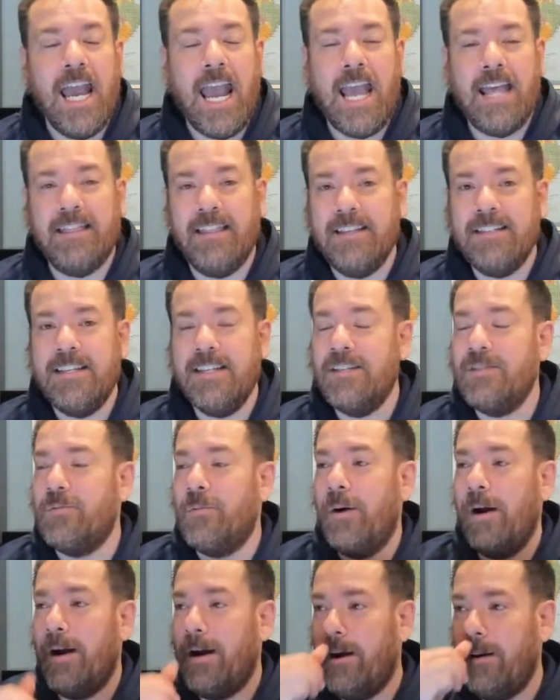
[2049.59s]
And this
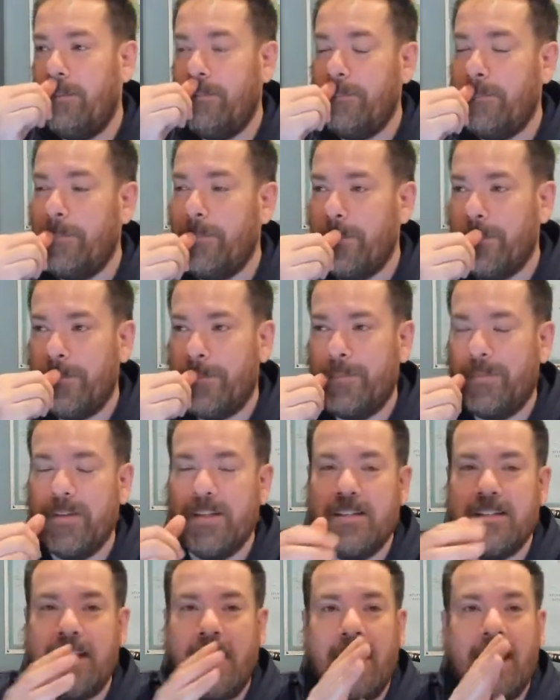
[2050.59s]
is where
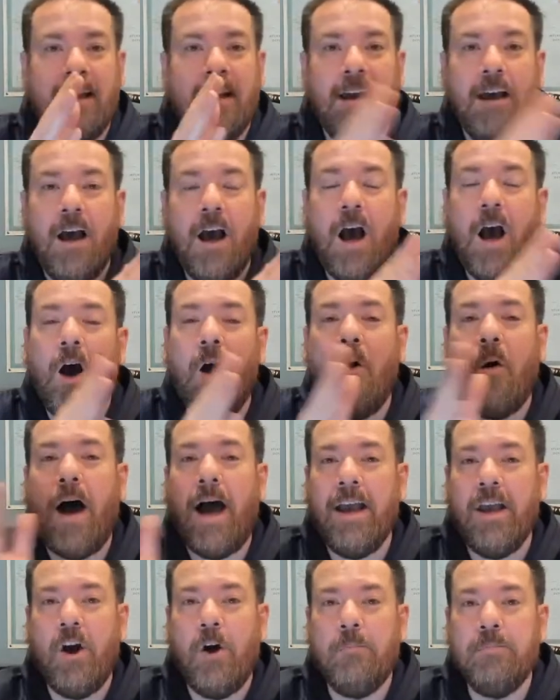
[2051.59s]
you say, oh,
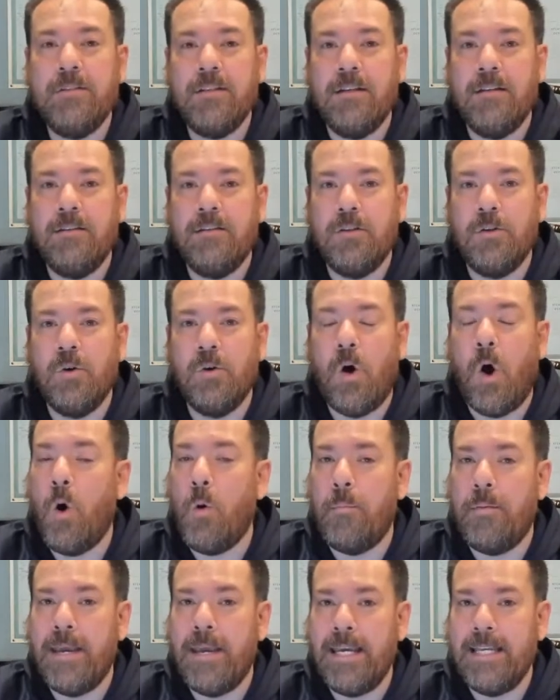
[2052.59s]
I hope to do
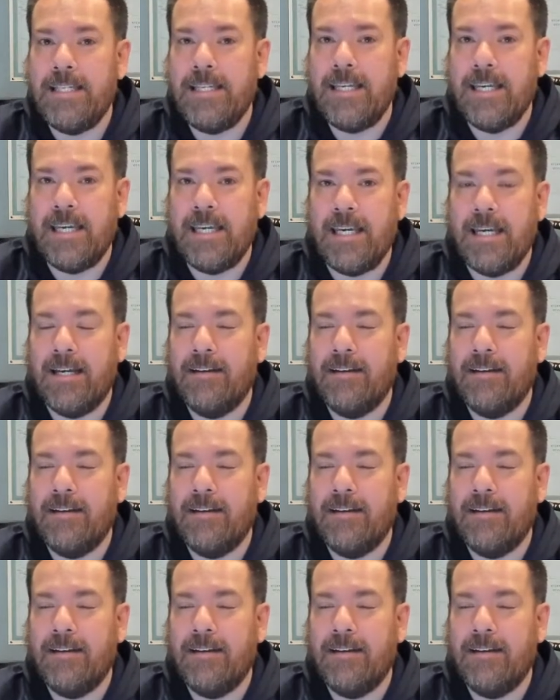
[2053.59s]
OPT.